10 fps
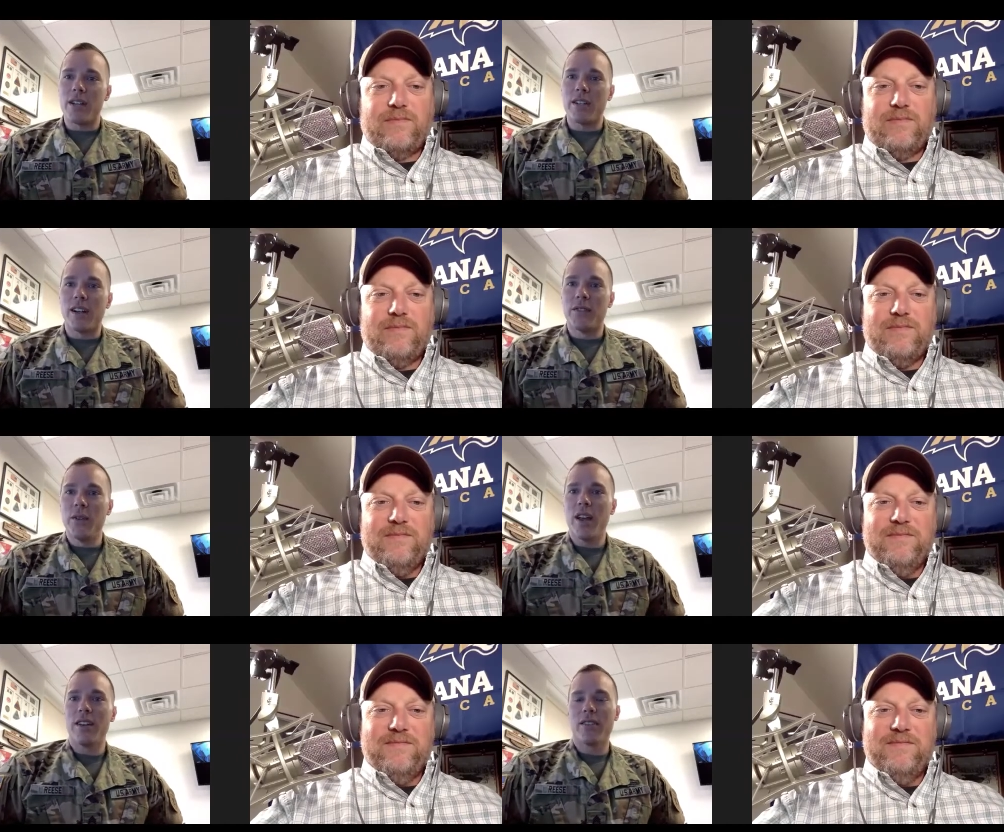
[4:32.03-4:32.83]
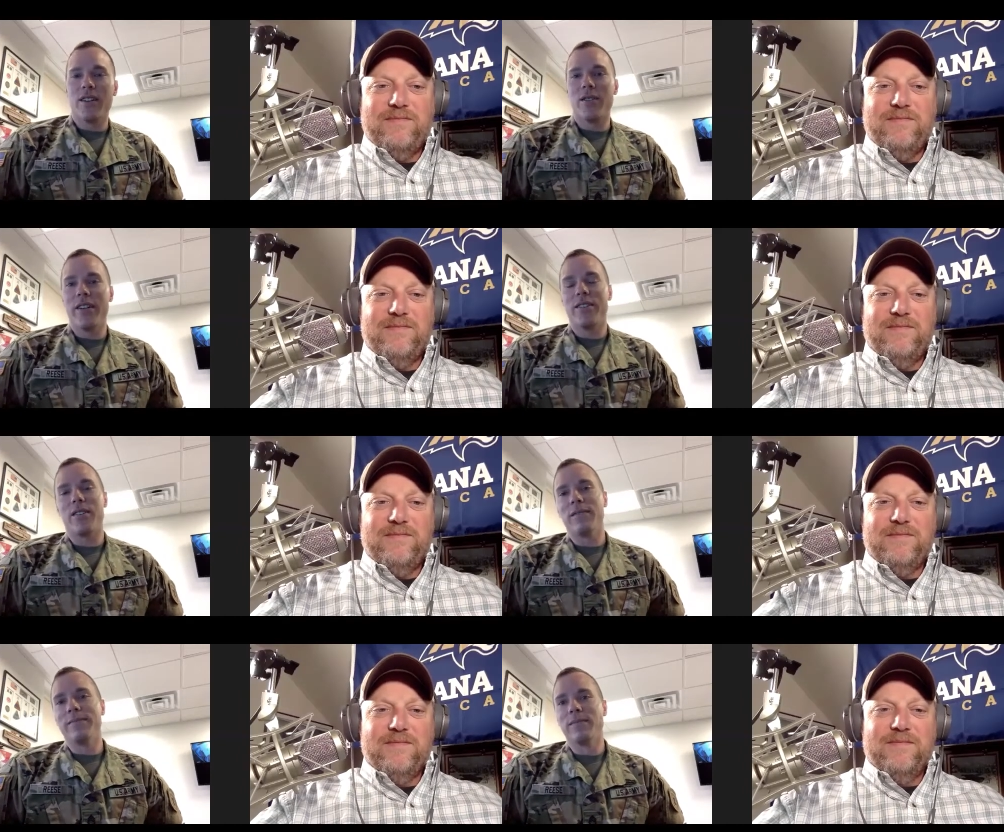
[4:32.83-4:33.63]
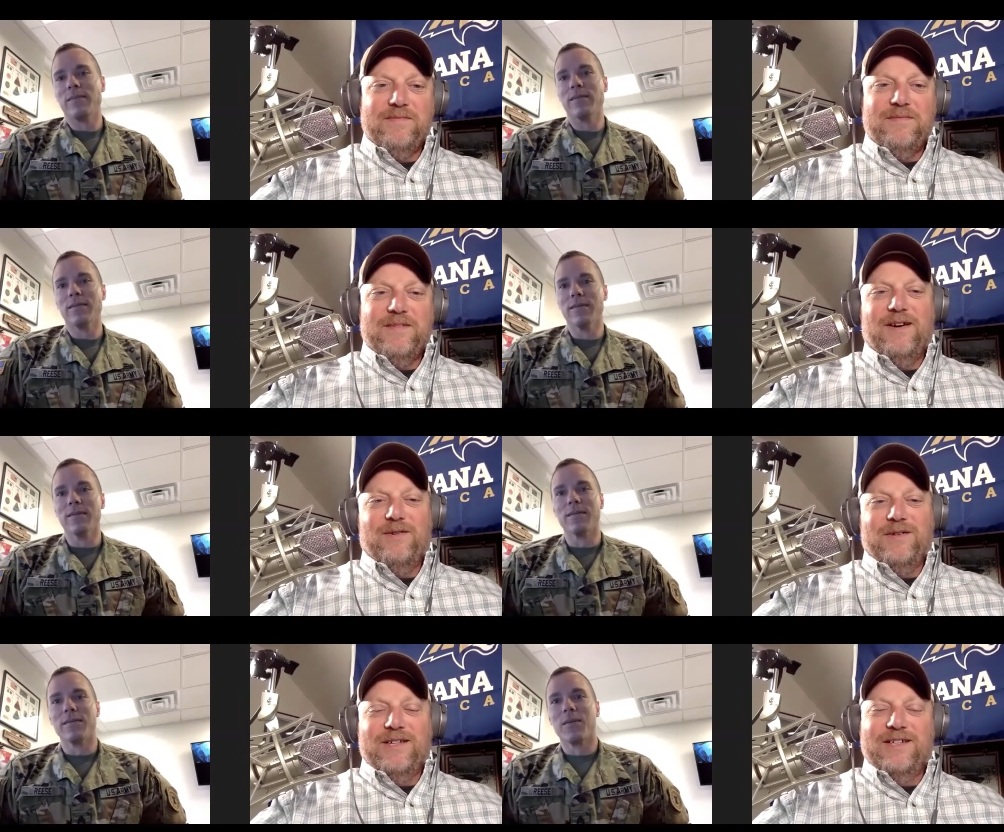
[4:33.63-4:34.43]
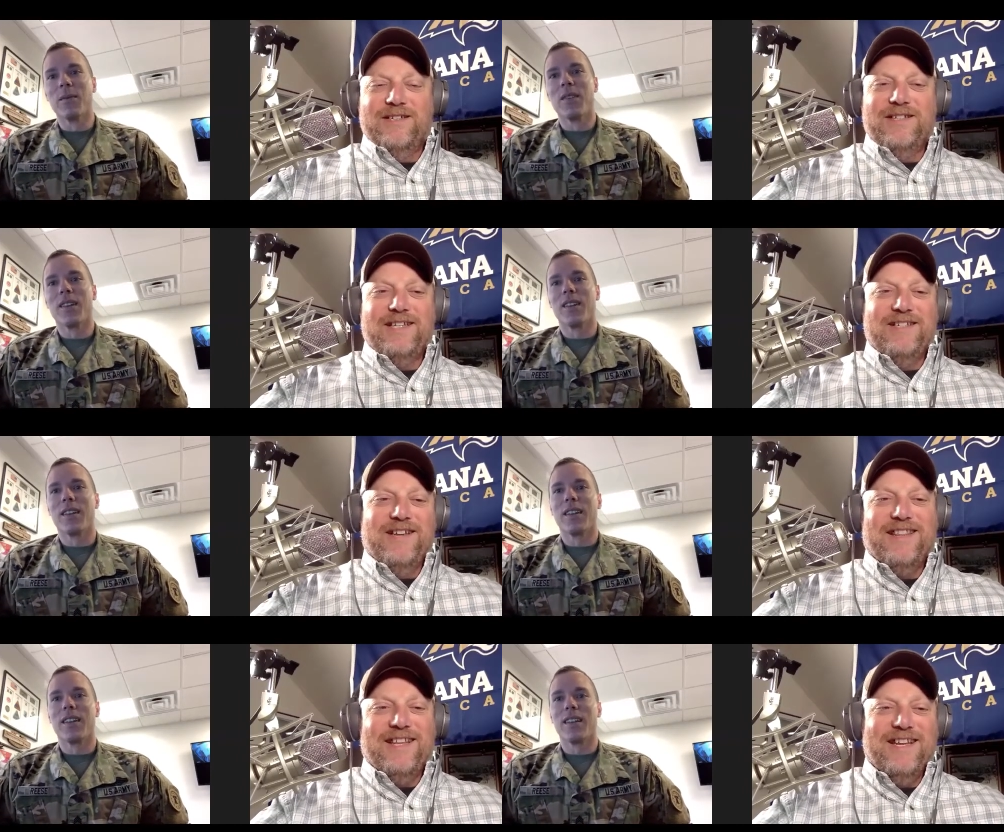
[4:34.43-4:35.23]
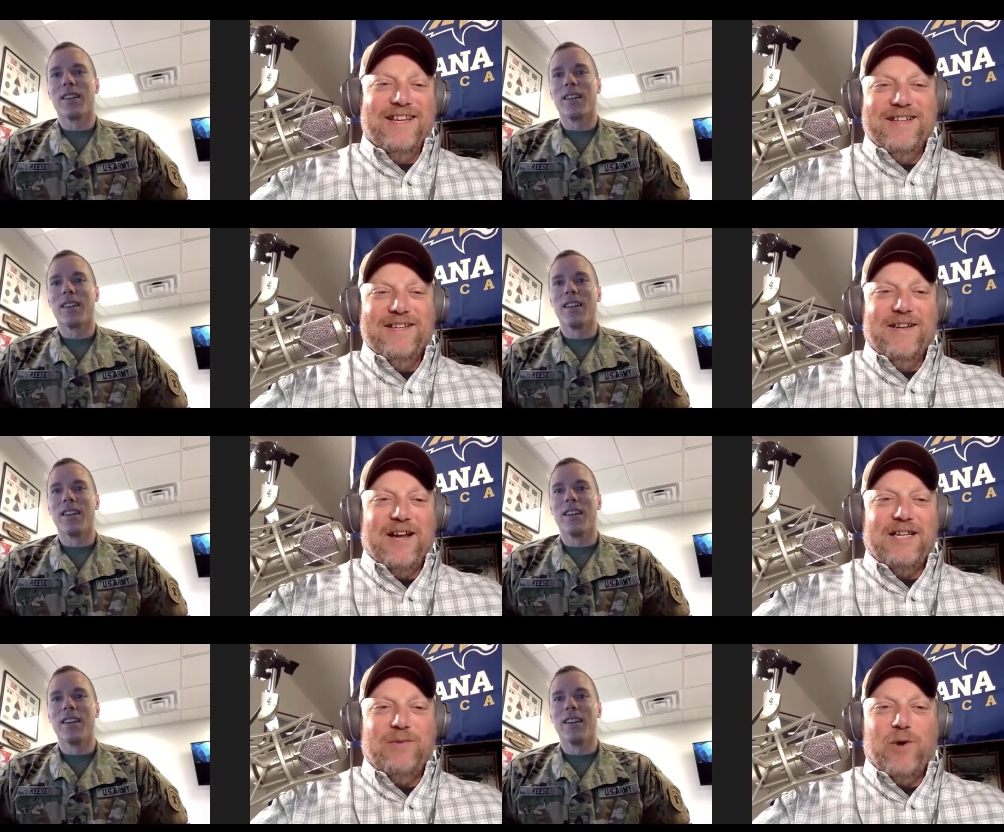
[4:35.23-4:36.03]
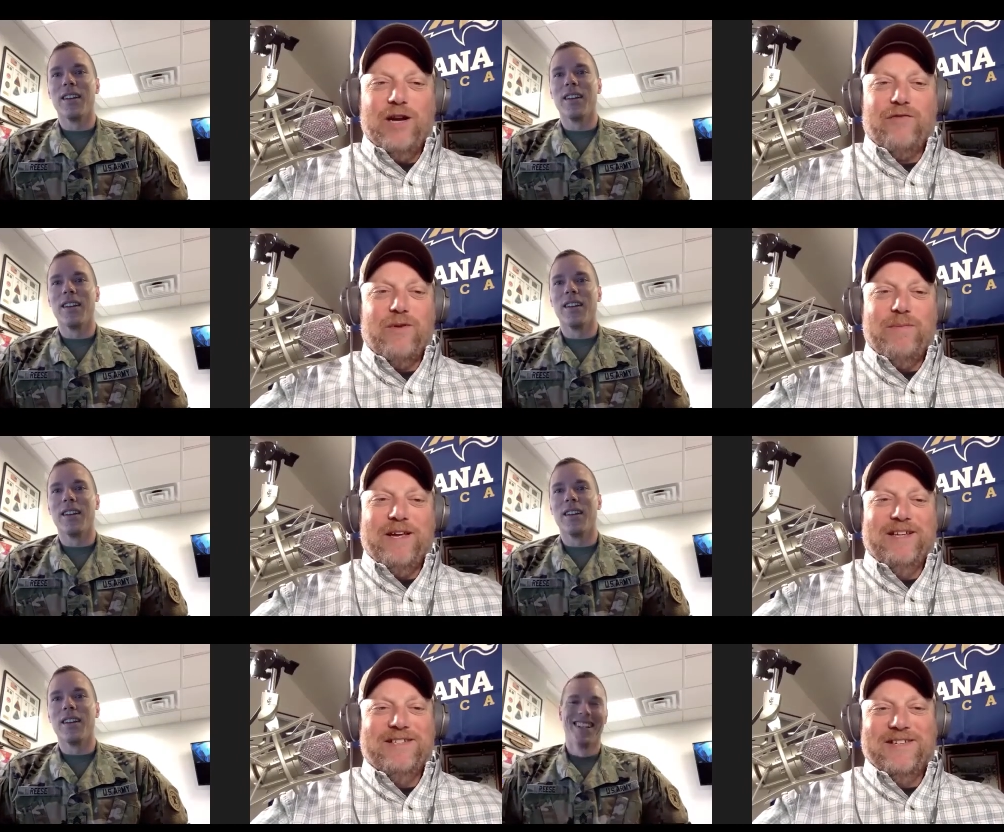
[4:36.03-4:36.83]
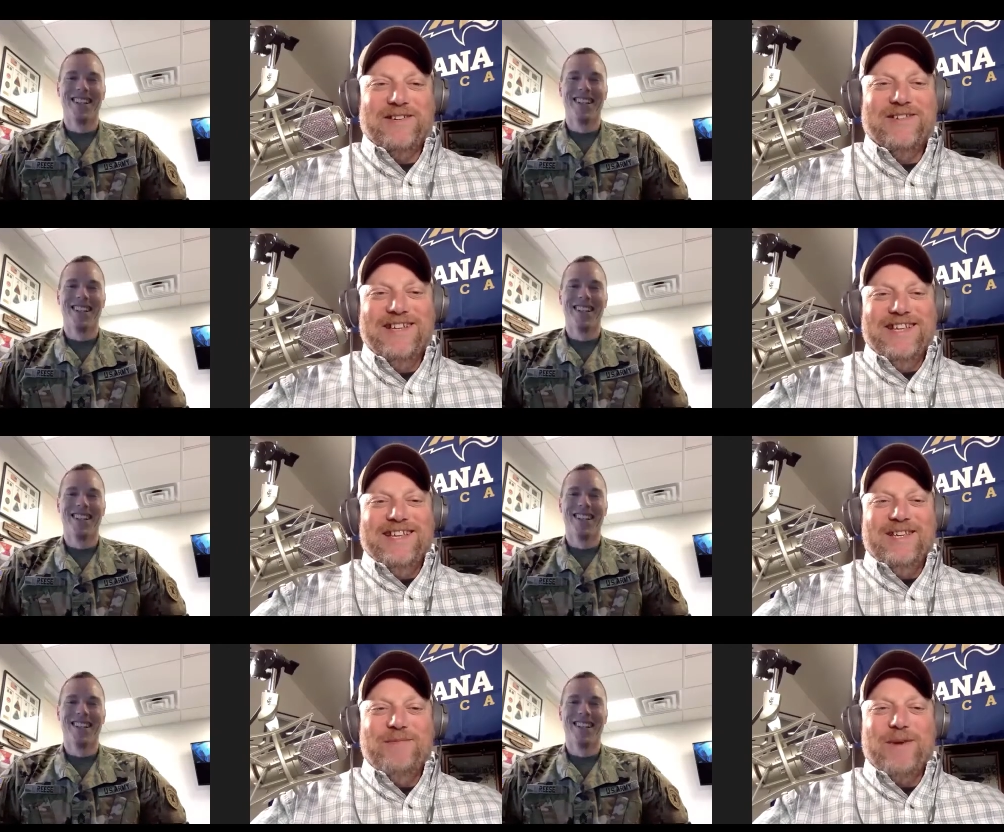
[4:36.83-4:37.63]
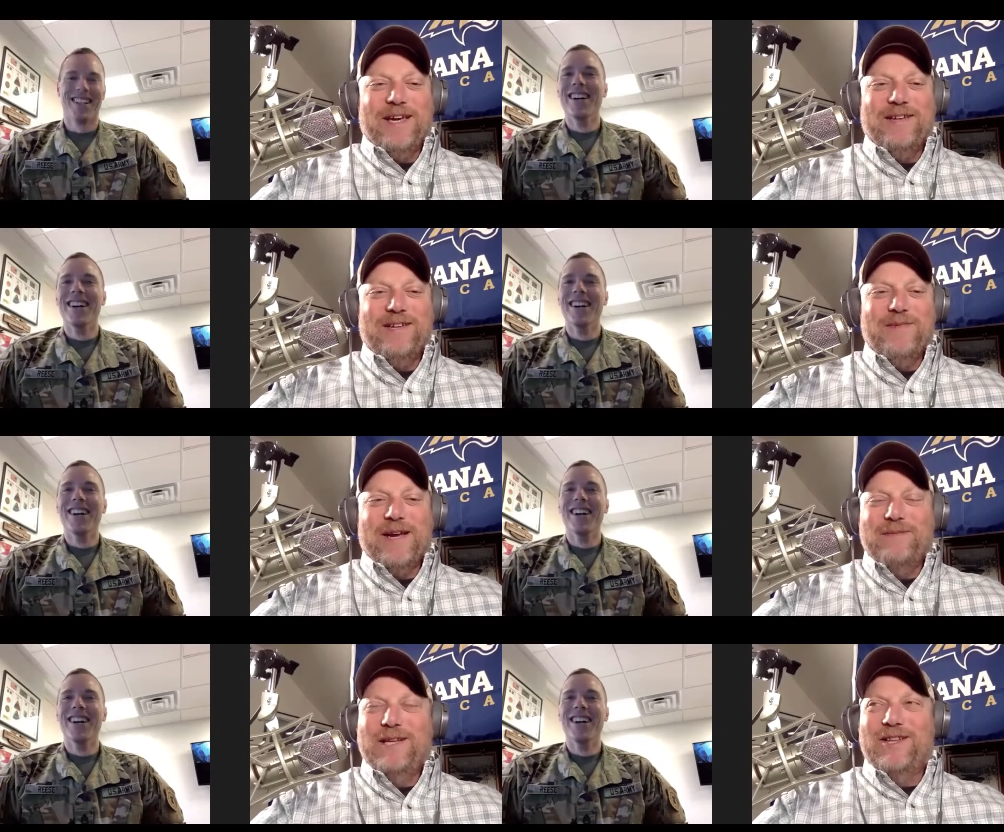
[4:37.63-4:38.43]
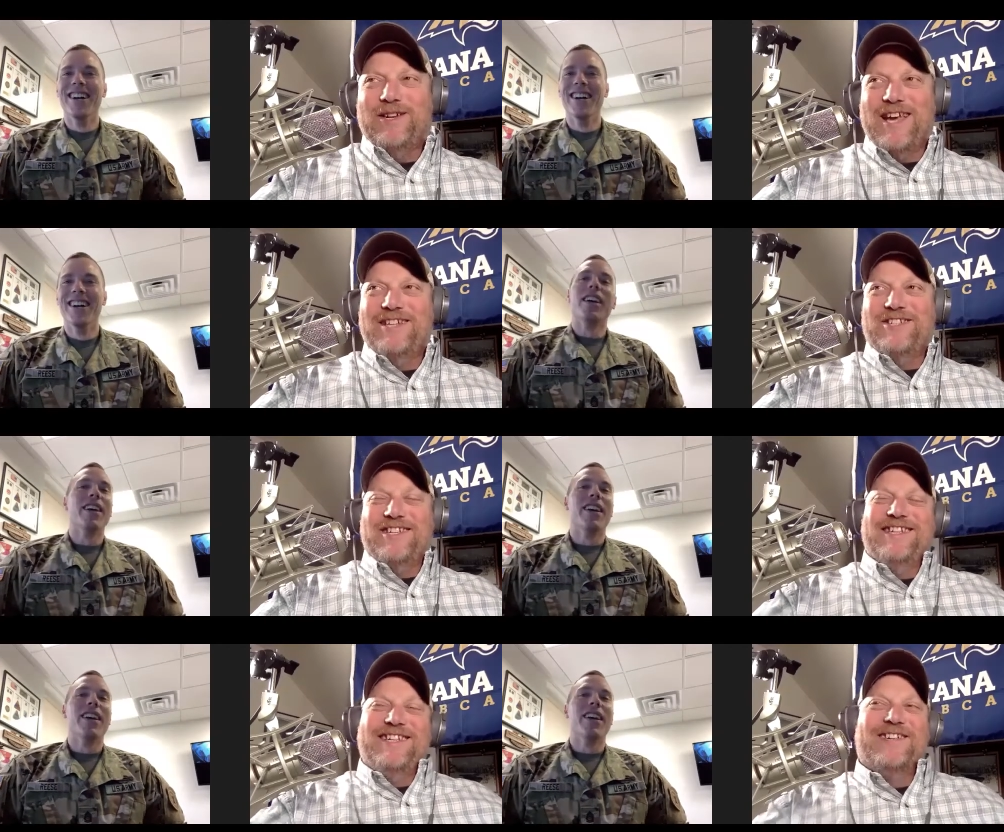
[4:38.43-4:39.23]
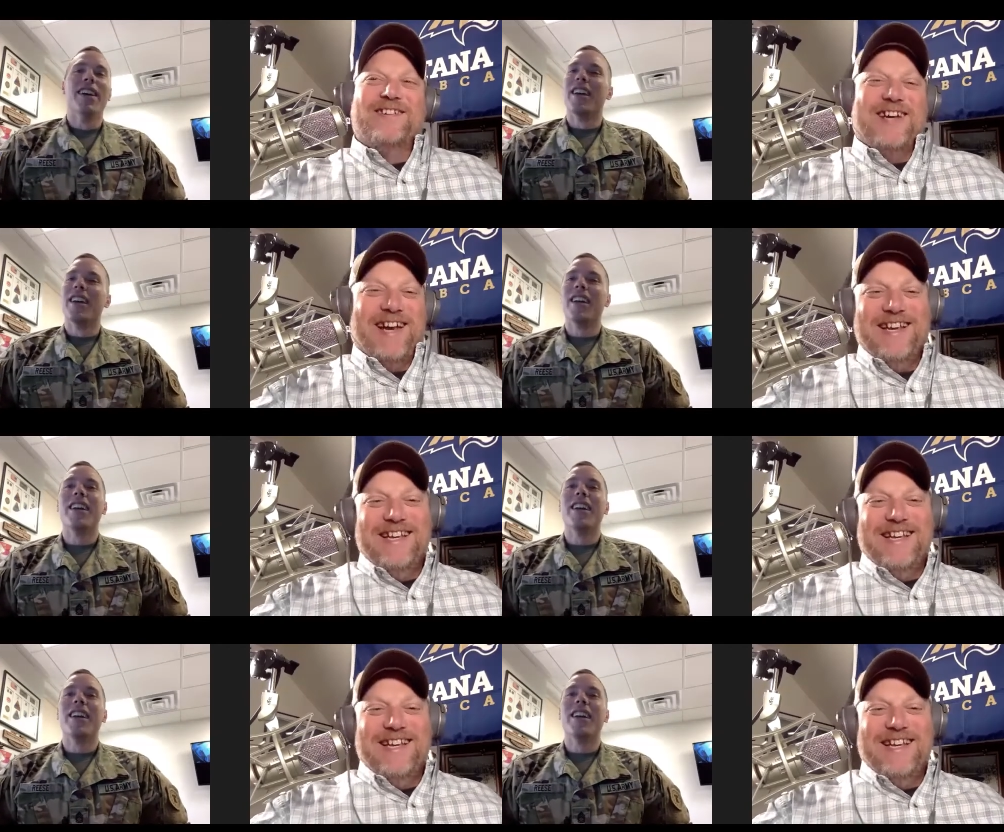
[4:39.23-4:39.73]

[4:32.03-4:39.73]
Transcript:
Speaker 1: myself. 2003, sir.
Speaker 2: Oh goodness, that's nothing. 91 for me, so you making you're making me look ancient. Okay.